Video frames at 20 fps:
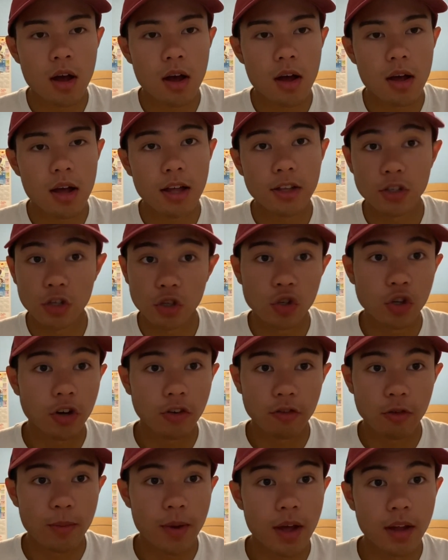And since you're here
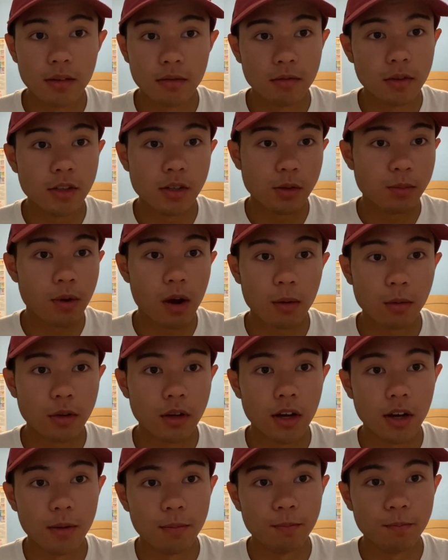for Penn, this is probably
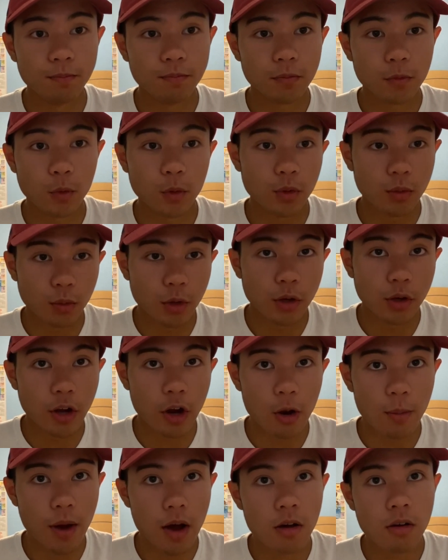what you
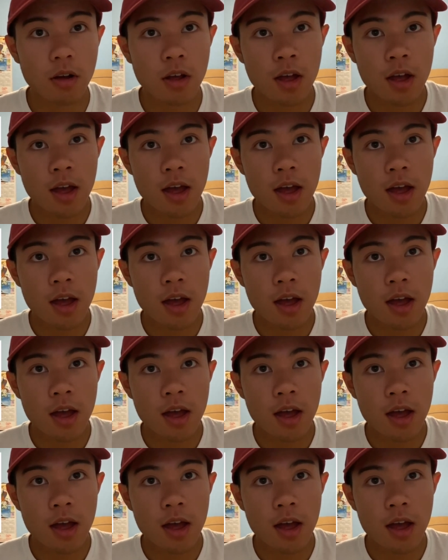care about.